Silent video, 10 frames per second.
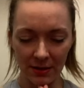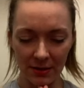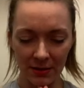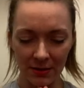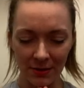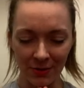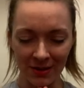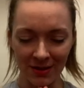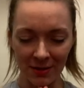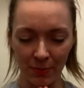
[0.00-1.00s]
So,
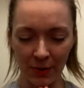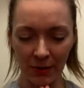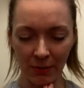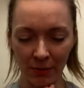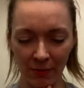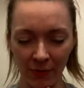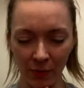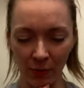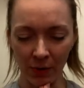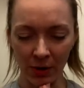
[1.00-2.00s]
this is a
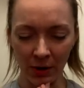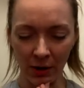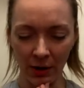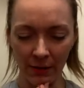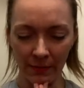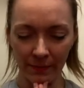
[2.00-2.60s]
beautiful word